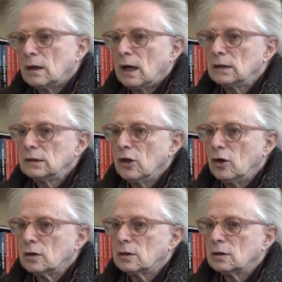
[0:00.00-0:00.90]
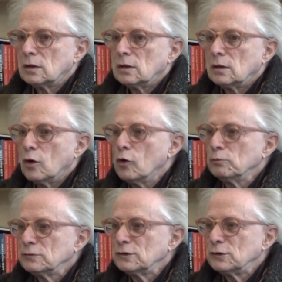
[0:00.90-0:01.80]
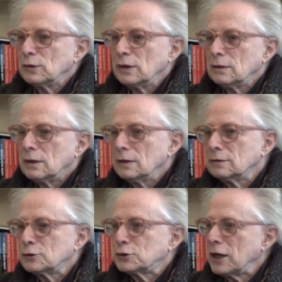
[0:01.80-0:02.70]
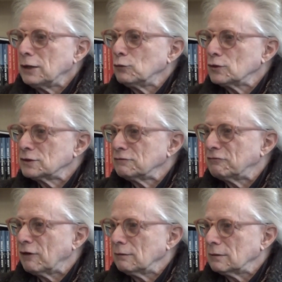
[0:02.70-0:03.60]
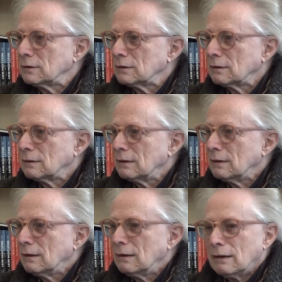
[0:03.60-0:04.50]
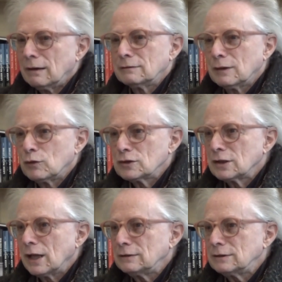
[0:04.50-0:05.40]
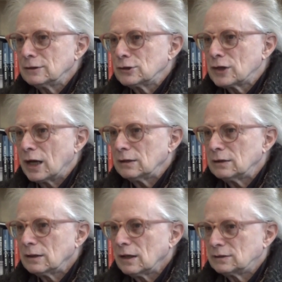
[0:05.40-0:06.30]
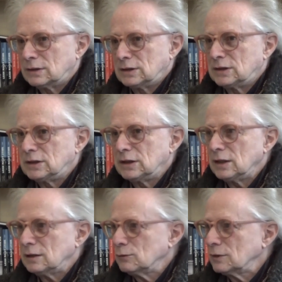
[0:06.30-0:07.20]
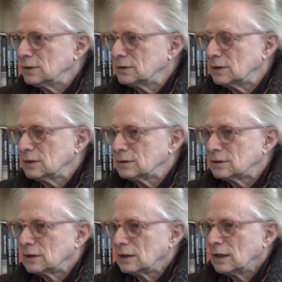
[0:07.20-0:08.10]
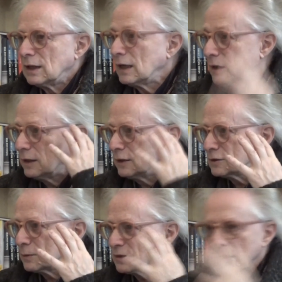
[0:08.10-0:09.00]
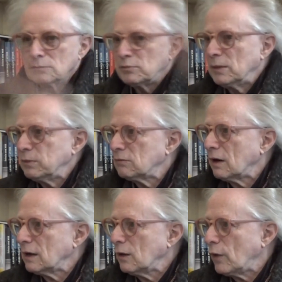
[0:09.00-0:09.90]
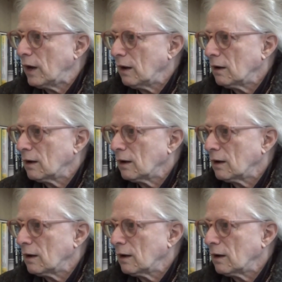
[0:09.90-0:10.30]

unlock, open the door, and the chain was in front. And there was light inside. I said, shit, what is this? And I hear some sound, people running away.